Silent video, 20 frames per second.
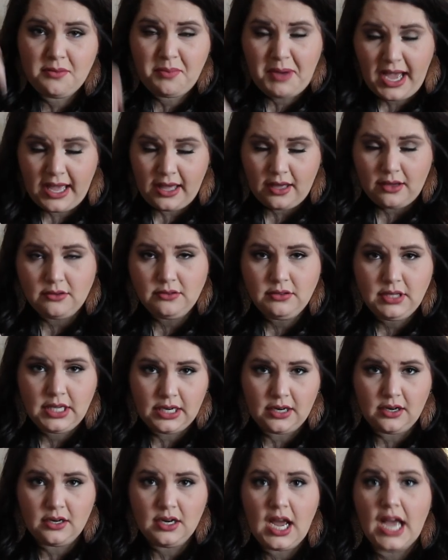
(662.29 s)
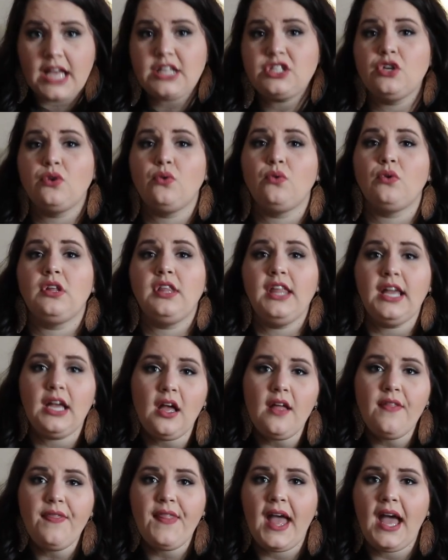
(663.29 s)
the bio here and so
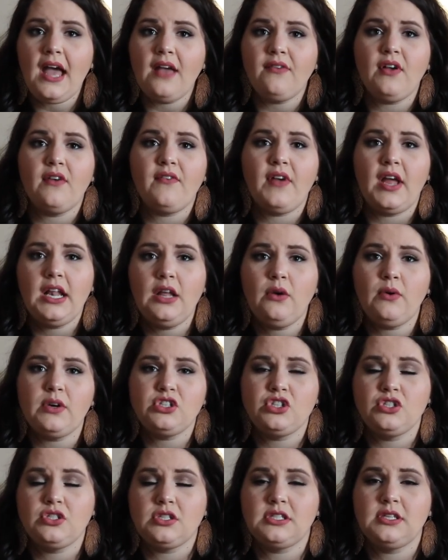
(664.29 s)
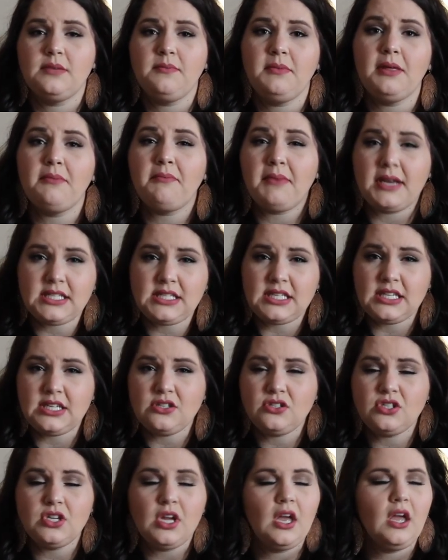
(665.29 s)
click on that if you have any questions just send me a
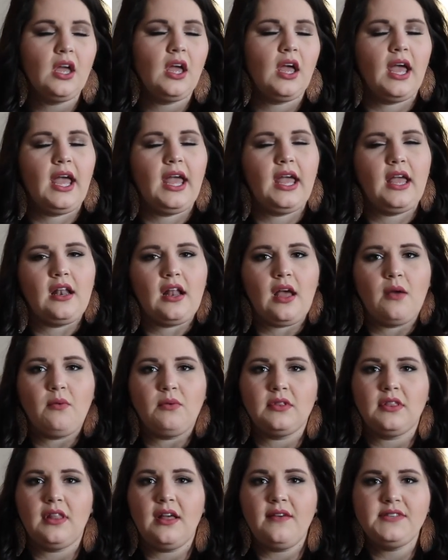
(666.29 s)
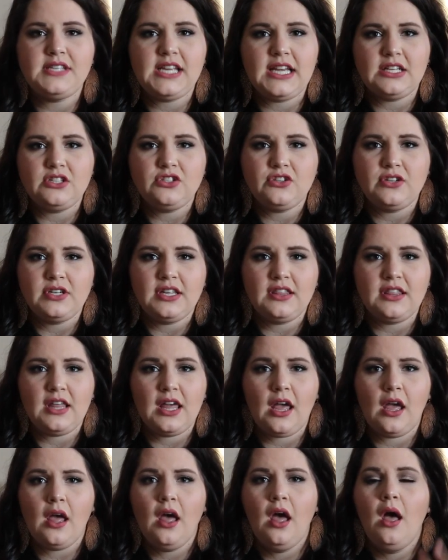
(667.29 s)
message and i would love to answer
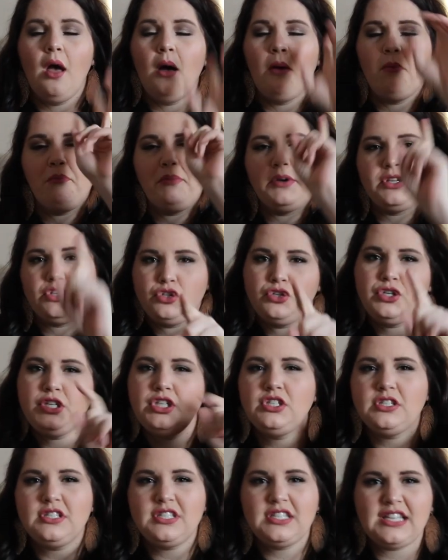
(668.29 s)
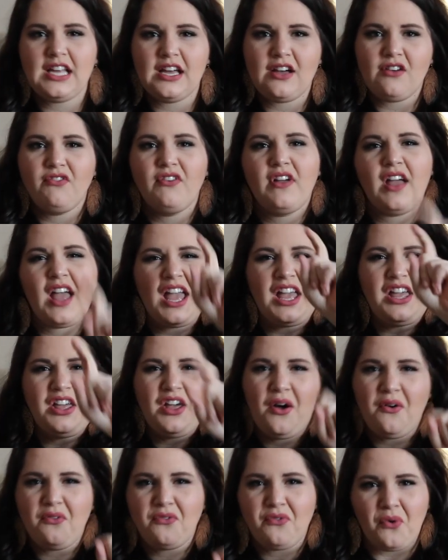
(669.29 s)
anything but treat yourself and
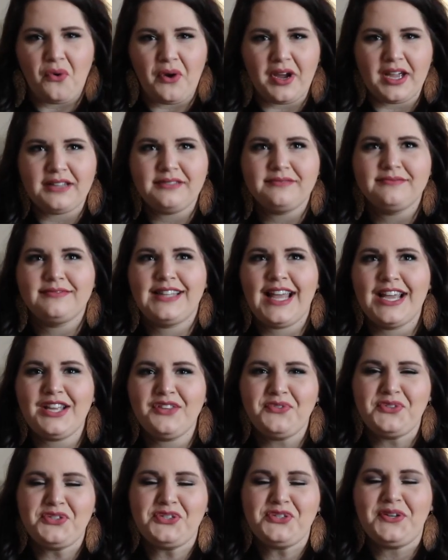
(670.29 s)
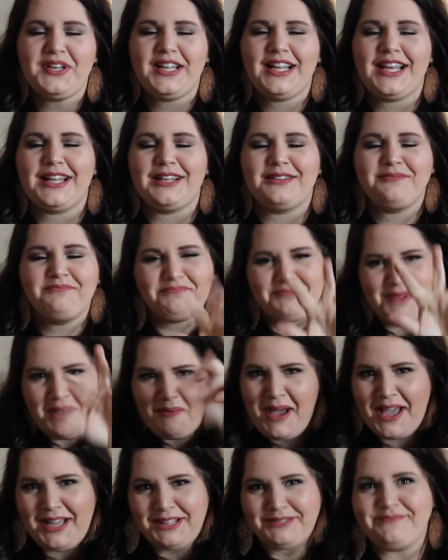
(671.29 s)
go for it thanks for joining in bye
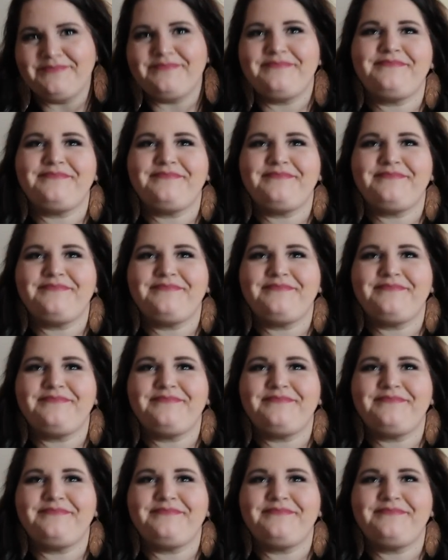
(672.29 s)
bye